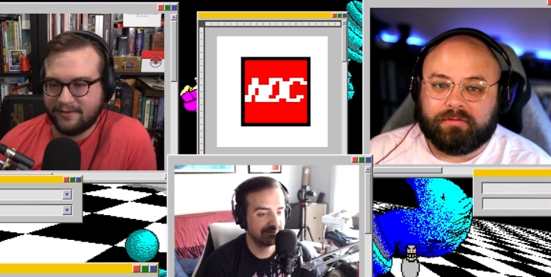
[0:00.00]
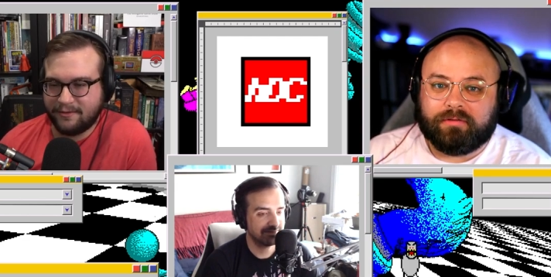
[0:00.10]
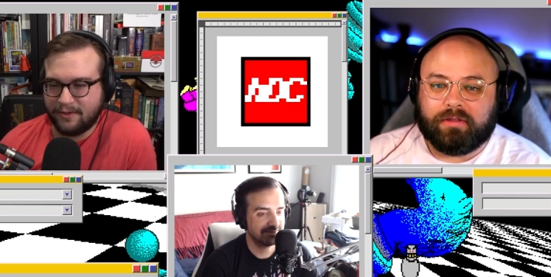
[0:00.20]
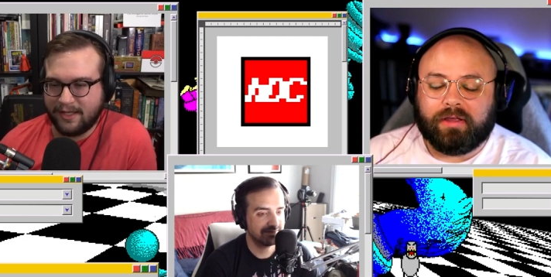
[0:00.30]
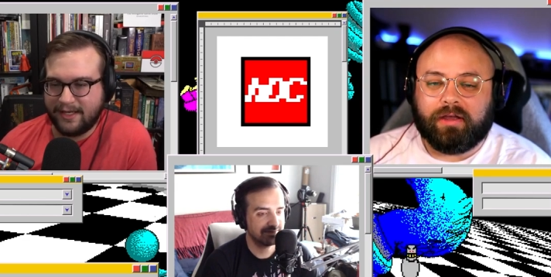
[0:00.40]

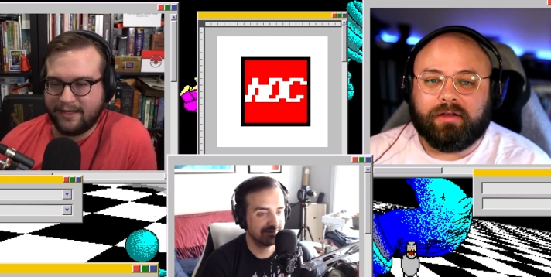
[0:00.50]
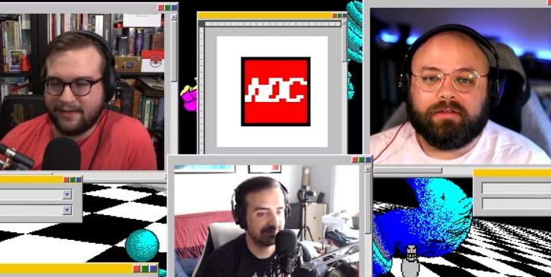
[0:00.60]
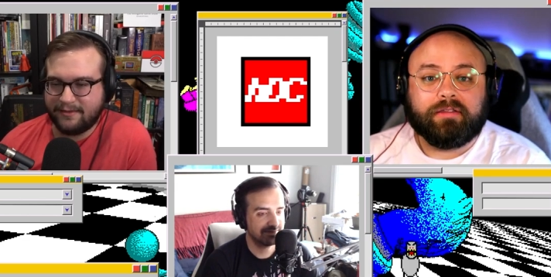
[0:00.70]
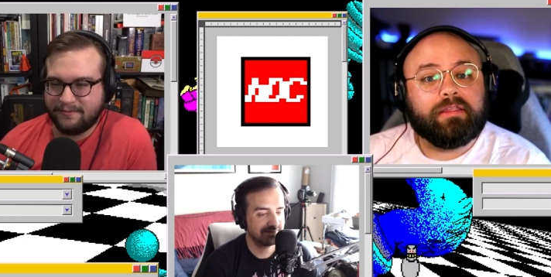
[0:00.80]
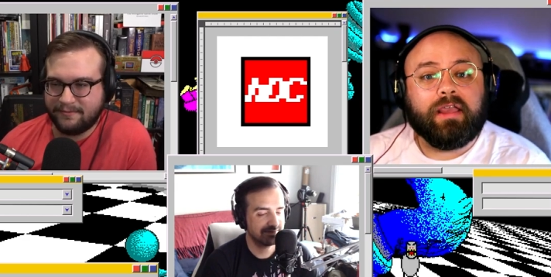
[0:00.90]
Speaker 1: or like
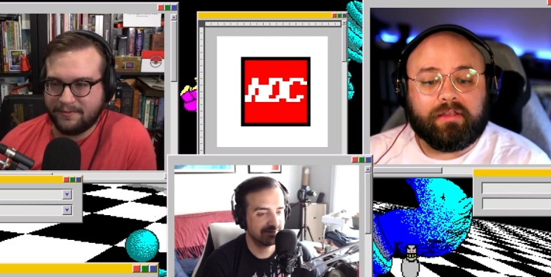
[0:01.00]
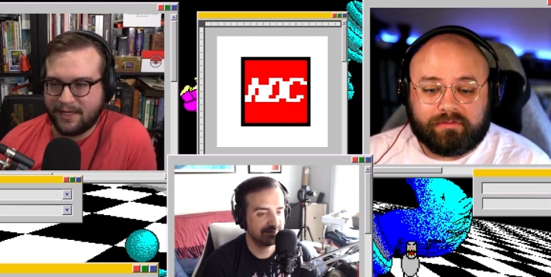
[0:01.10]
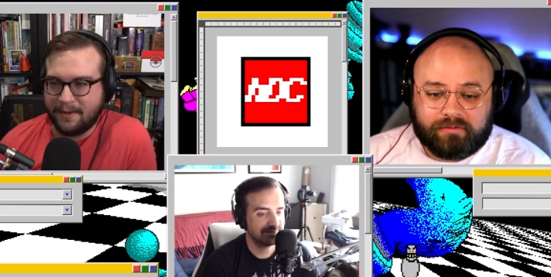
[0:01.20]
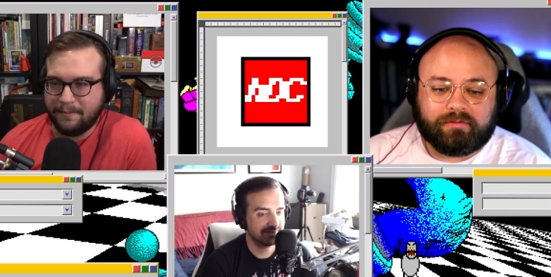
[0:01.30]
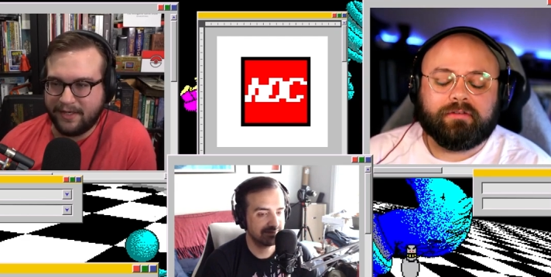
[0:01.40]
yeah
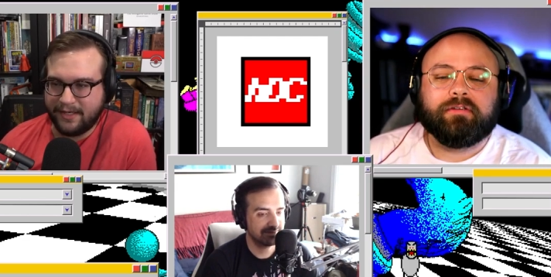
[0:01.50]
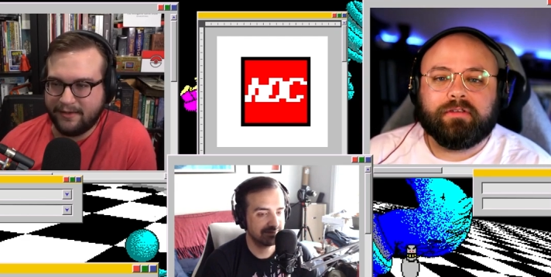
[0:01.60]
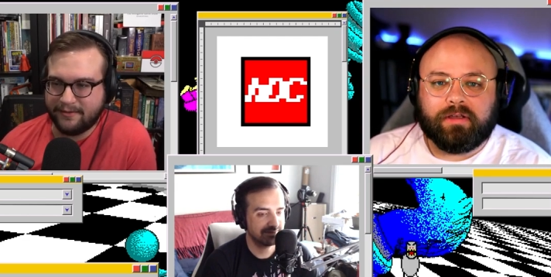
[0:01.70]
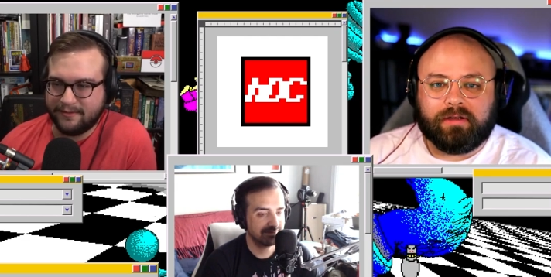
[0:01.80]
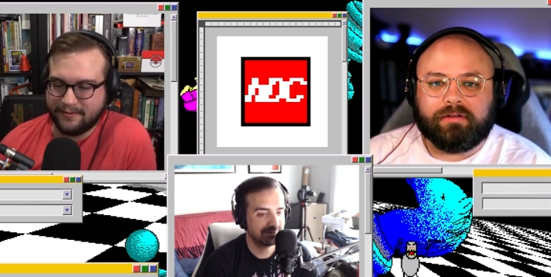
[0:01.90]

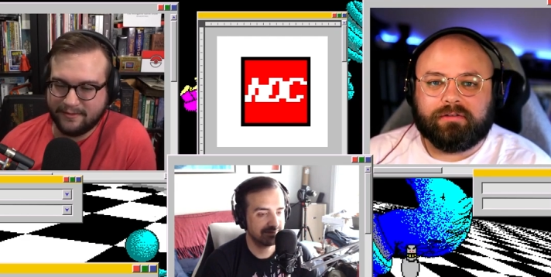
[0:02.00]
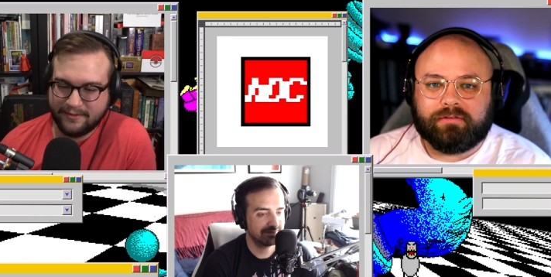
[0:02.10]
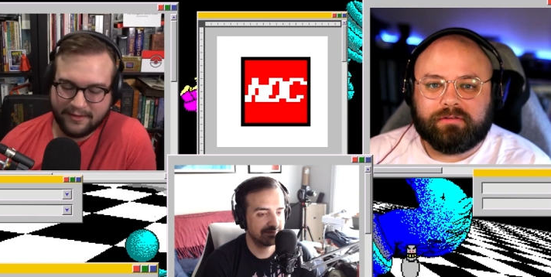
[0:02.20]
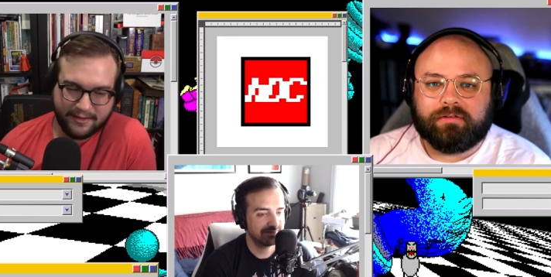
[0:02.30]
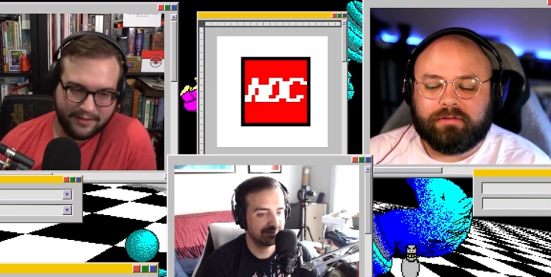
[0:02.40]
companies.
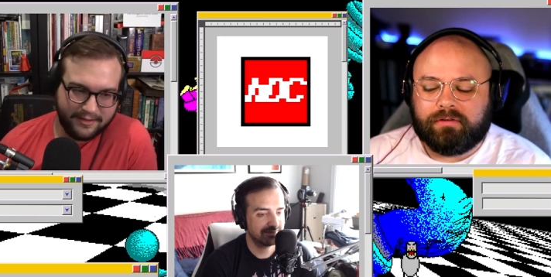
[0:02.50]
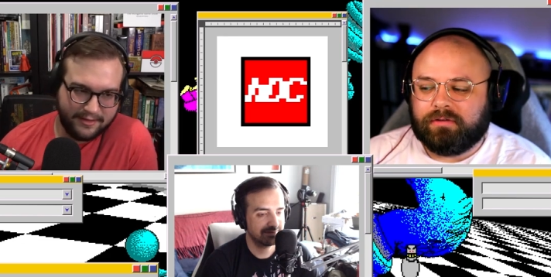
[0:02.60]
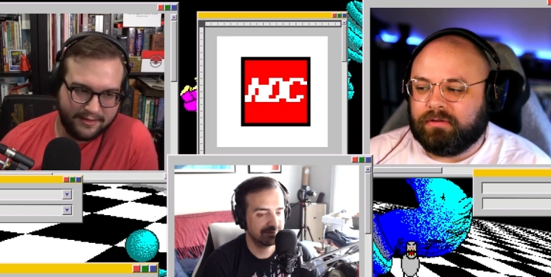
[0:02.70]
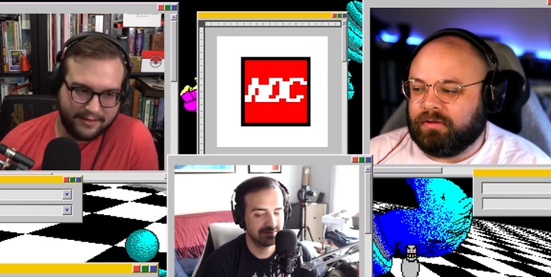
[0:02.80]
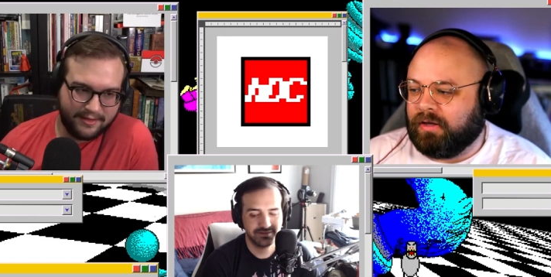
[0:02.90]
Yes. Yeah.
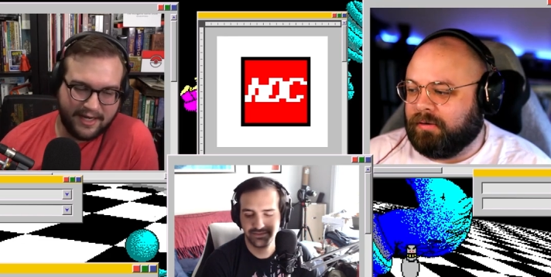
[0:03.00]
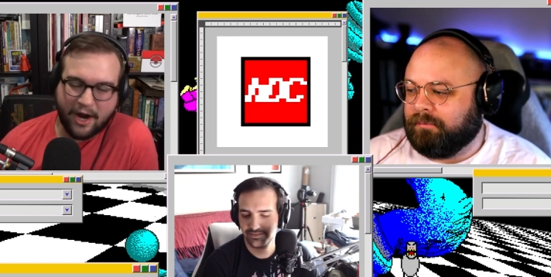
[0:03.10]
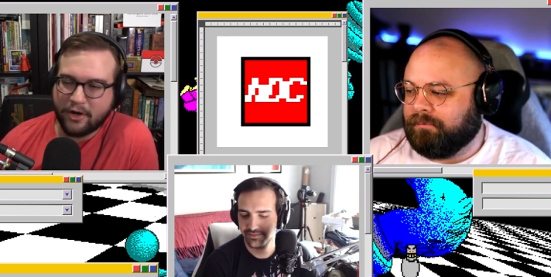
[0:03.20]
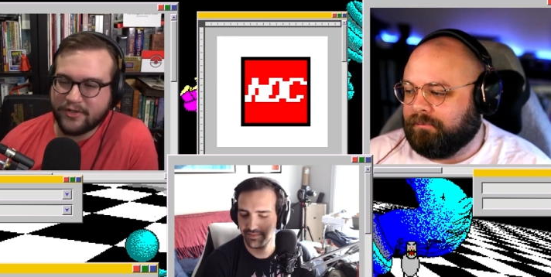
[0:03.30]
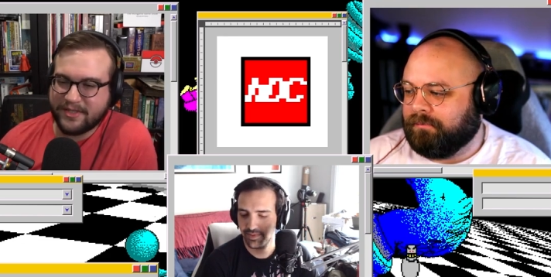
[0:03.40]
Like
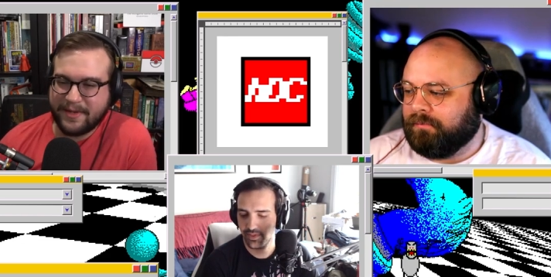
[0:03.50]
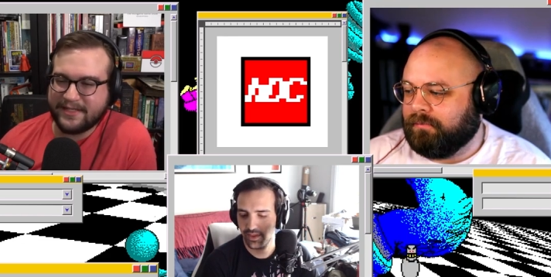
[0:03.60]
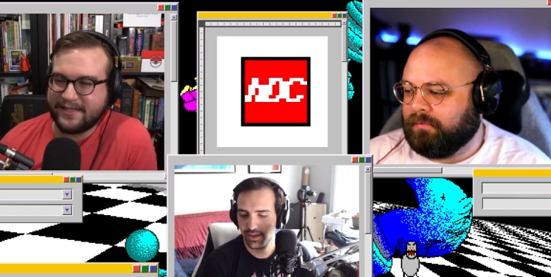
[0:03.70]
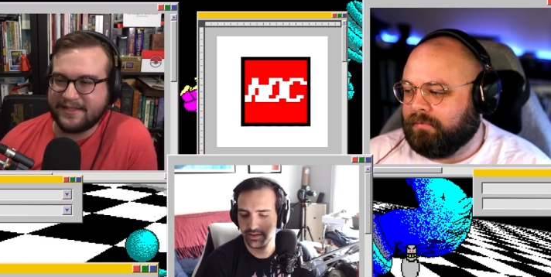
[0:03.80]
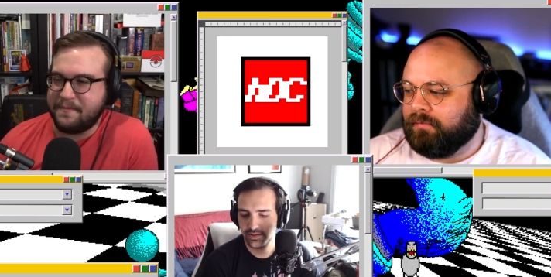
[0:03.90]
hard yeah. space
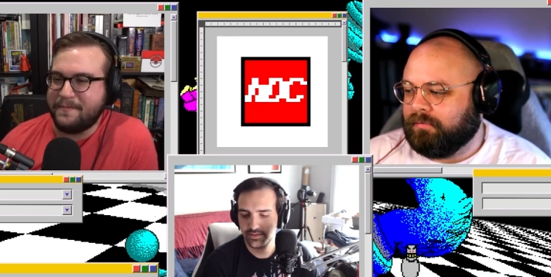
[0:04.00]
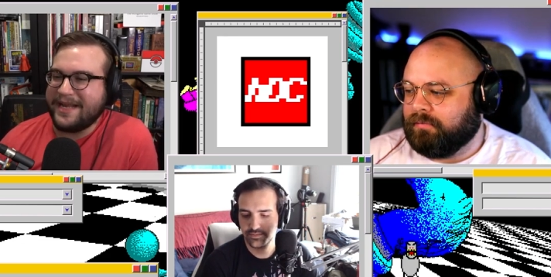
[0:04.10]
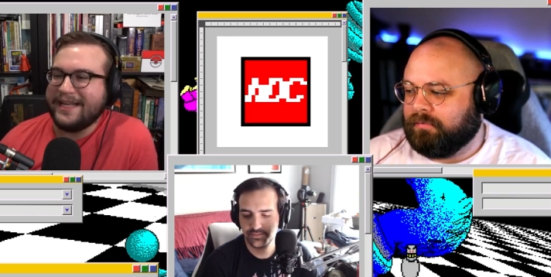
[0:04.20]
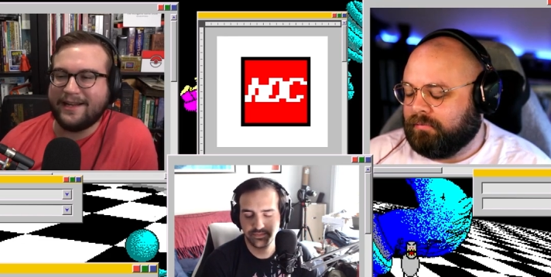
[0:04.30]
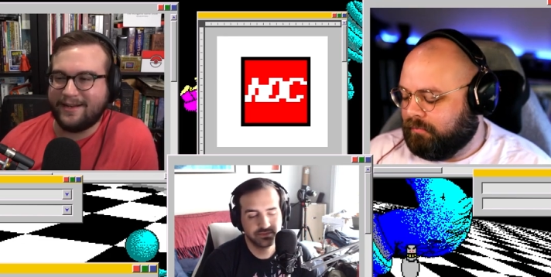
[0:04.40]
doesn't
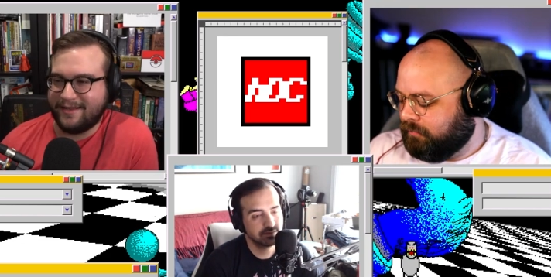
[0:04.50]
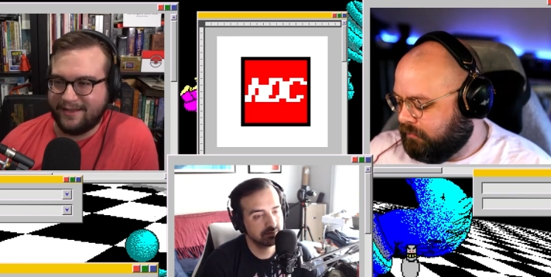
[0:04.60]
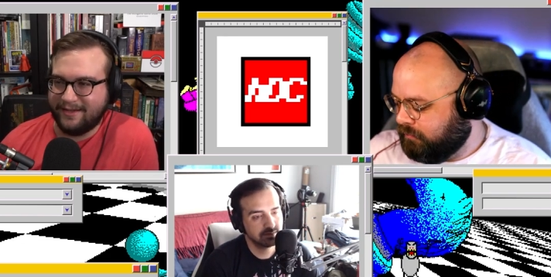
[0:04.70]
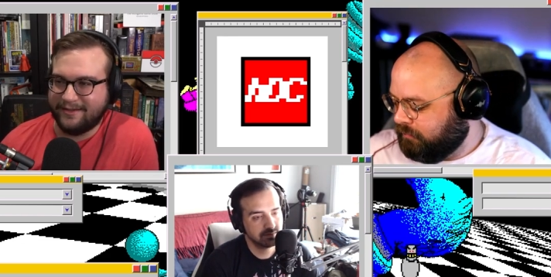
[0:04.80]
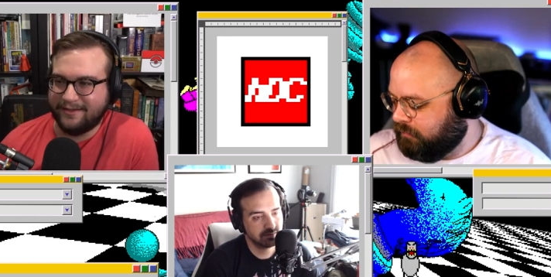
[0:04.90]
mean anything.